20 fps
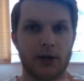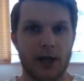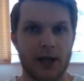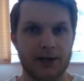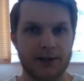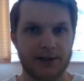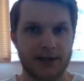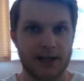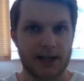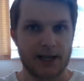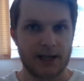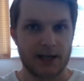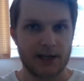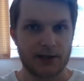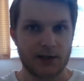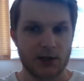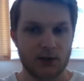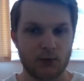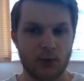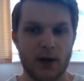it's the
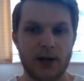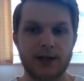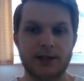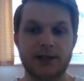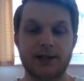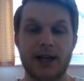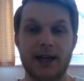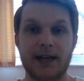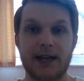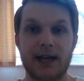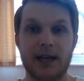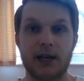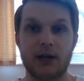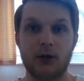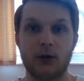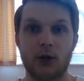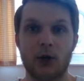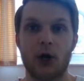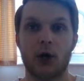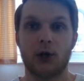easiest way to take
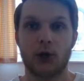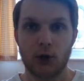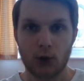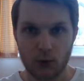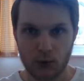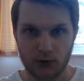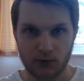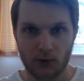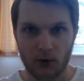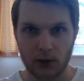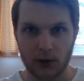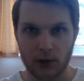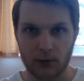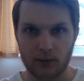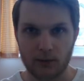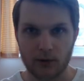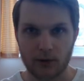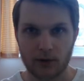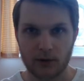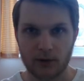in a huge
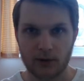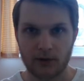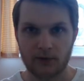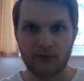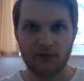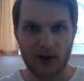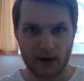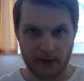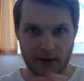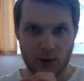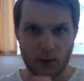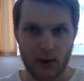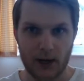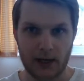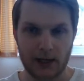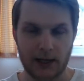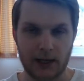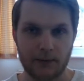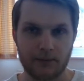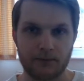volume very
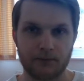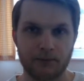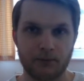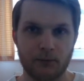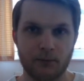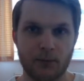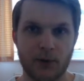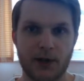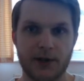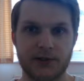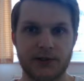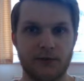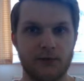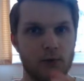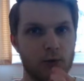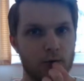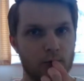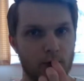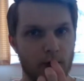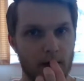quickly. Because if
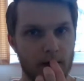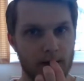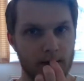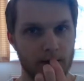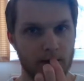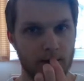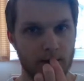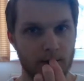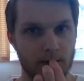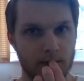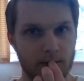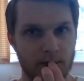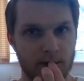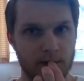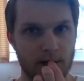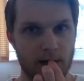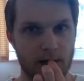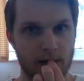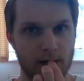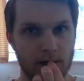you try to
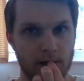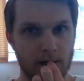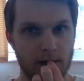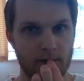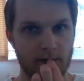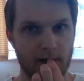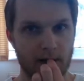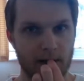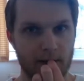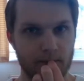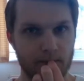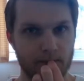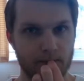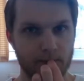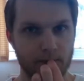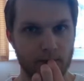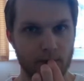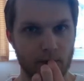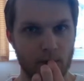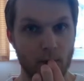take in a lot of air
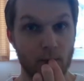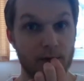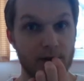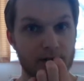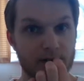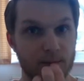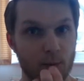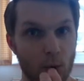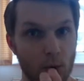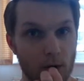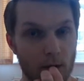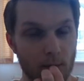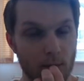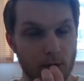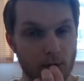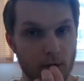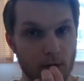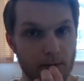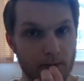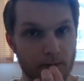with a small
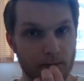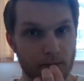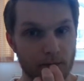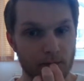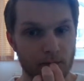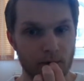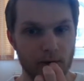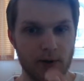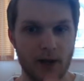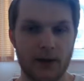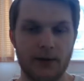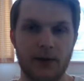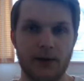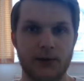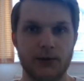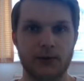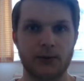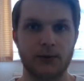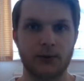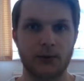embouchure, you get
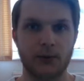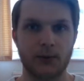this.